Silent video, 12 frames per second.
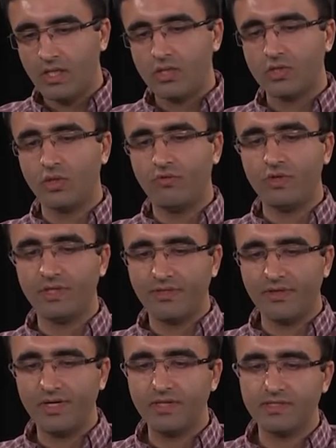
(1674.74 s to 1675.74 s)
so for the
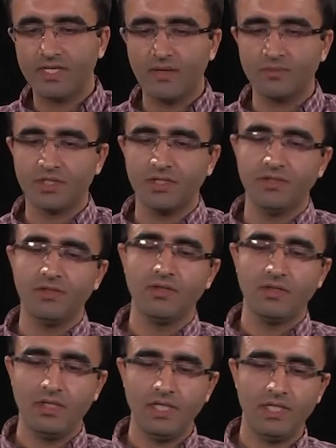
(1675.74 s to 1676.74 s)
third assumption
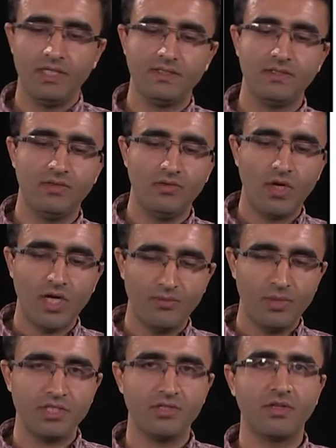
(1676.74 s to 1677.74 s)
is
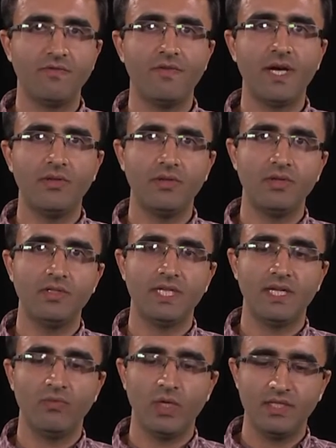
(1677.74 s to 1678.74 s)
non-measured confounders,
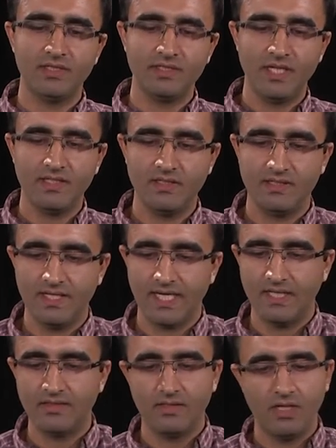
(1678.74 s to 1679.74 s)
and what it says is
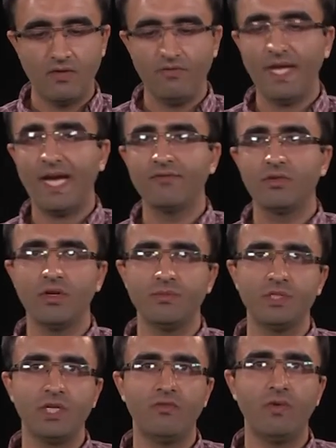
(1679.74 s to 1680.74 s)
that we have to
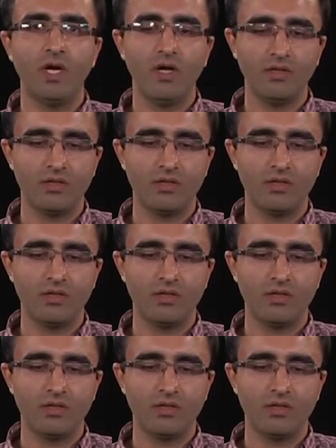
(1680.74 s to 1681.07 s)
observe all